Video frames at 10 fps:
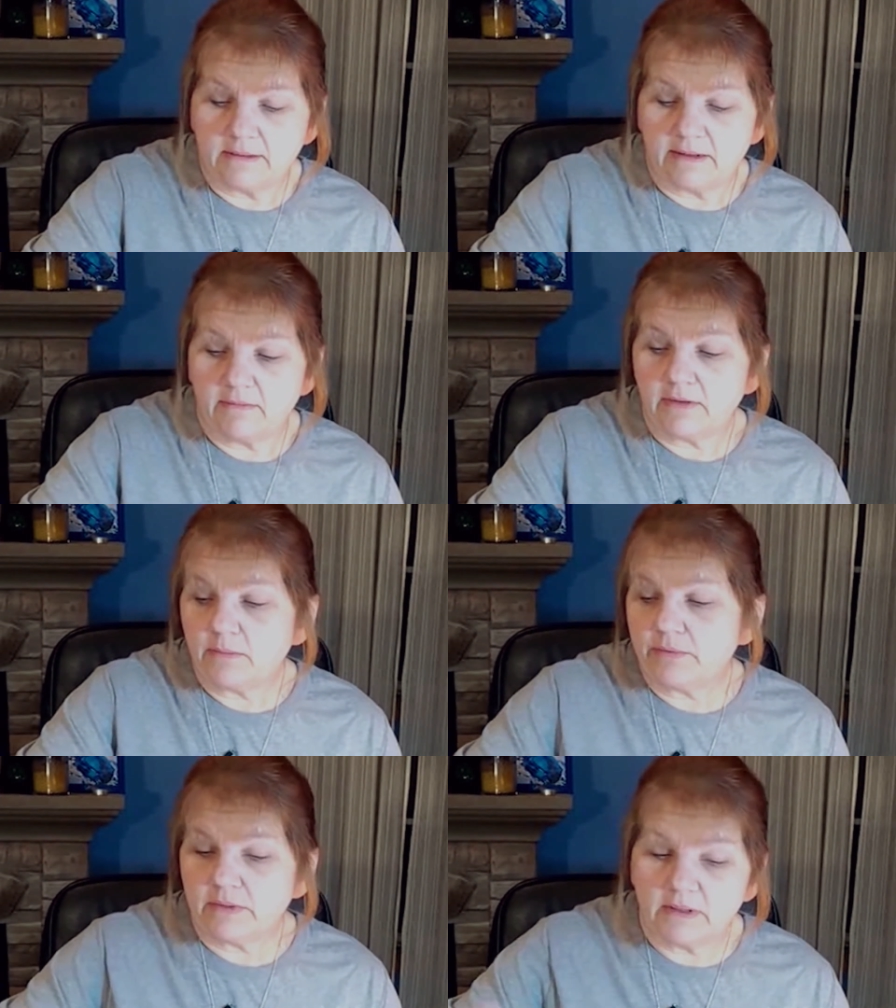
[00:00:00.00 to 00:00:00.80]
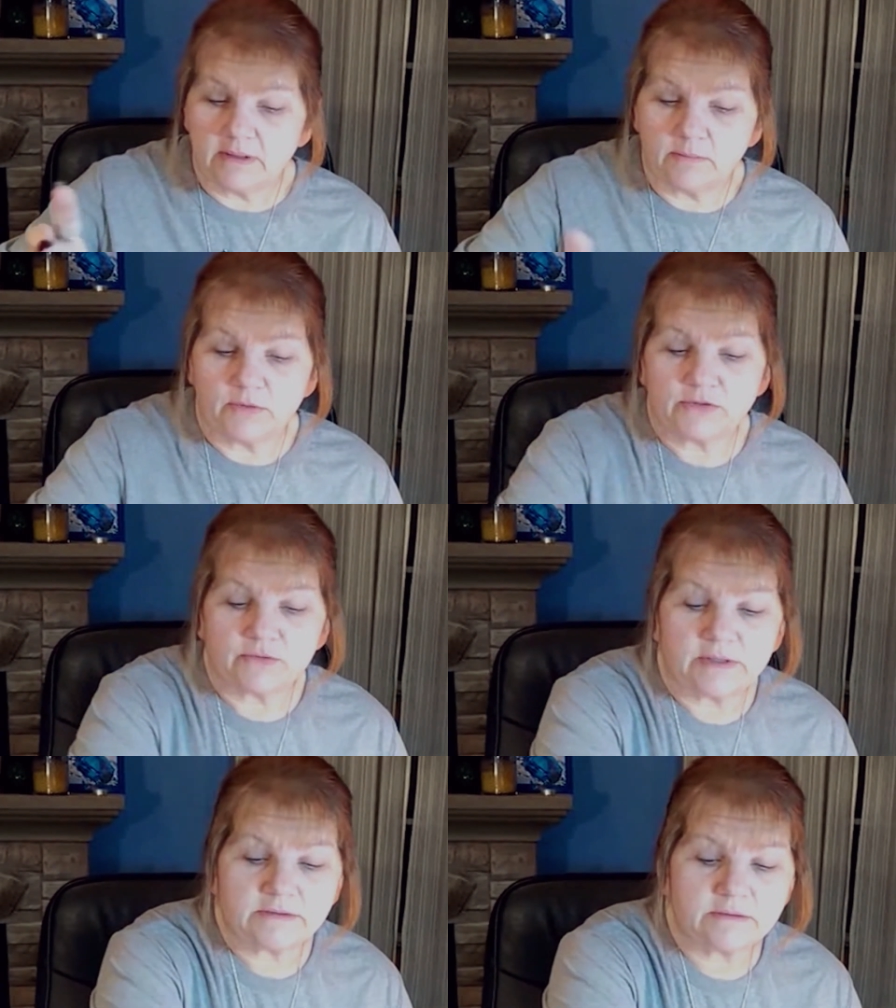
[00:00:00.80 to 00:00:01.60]
I've already put on a
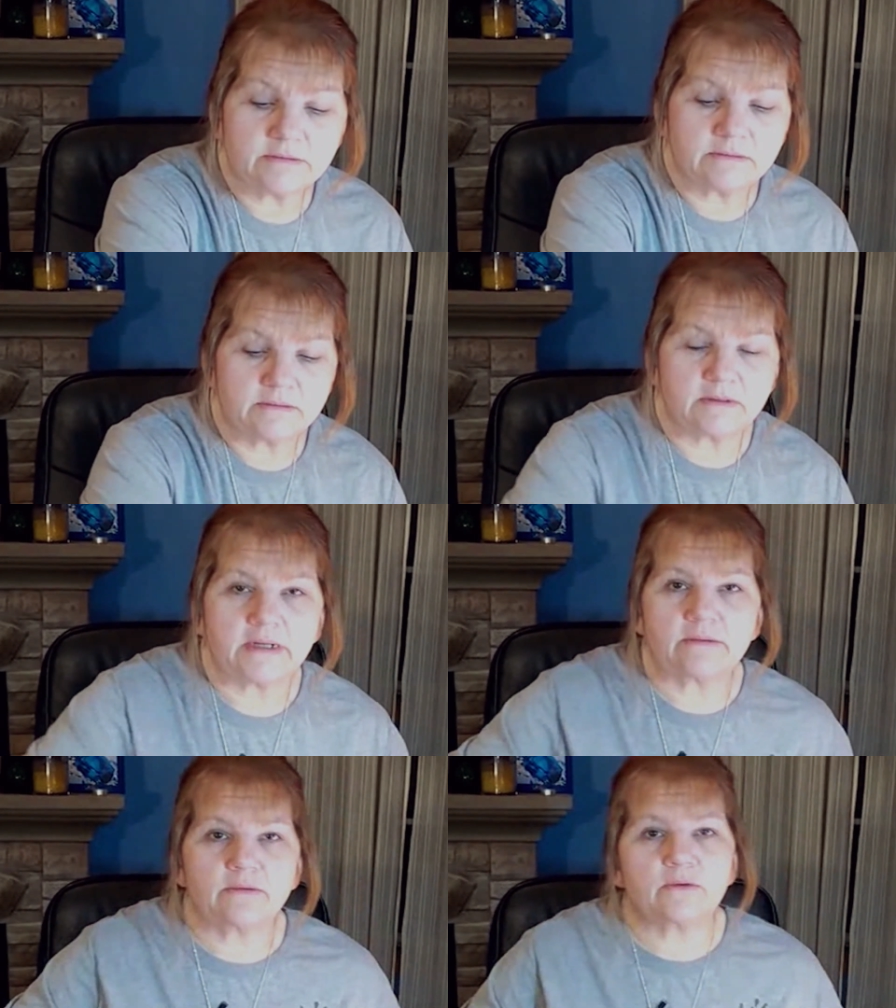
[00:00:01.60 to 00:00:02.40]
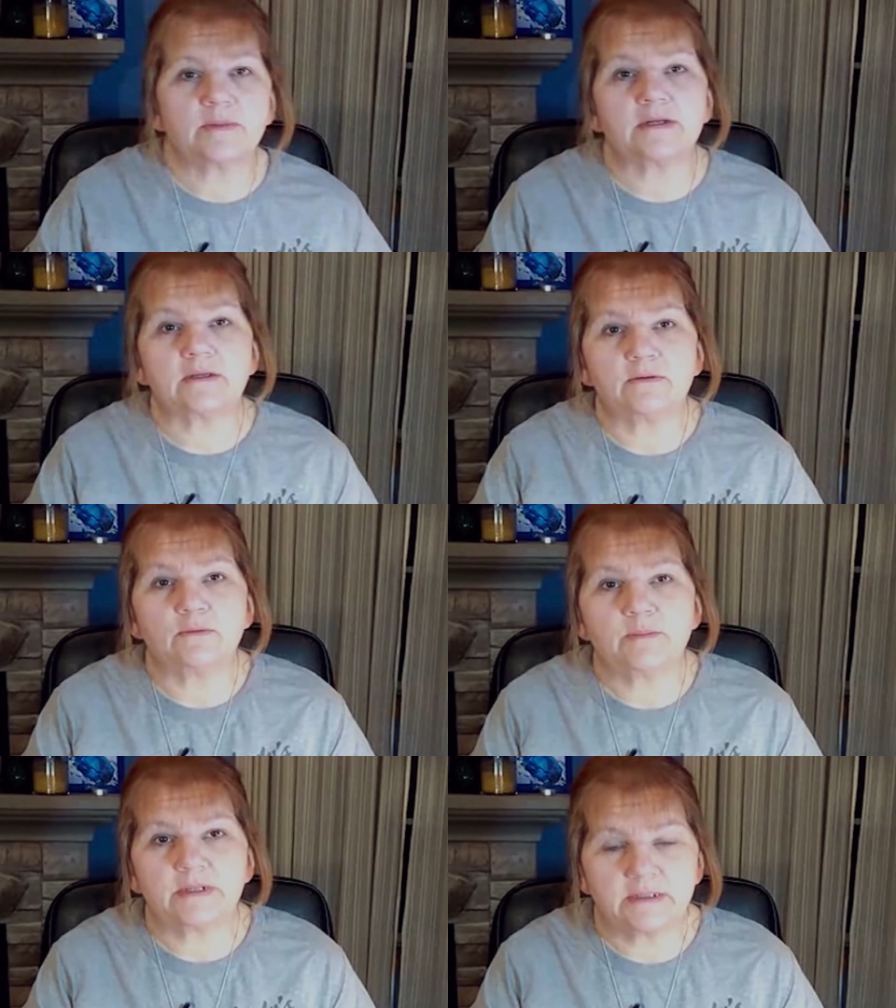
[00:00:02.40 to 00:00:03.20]
moisturizer. I don't know about
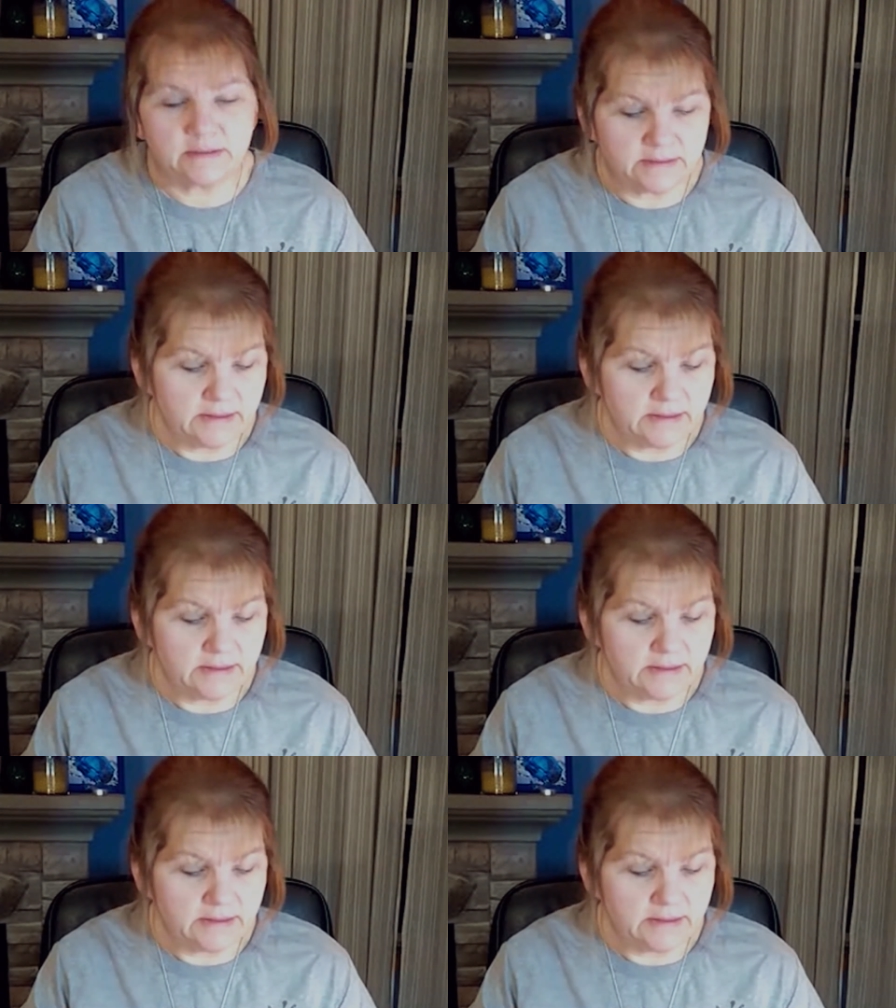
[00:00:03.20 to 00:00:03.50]
you, but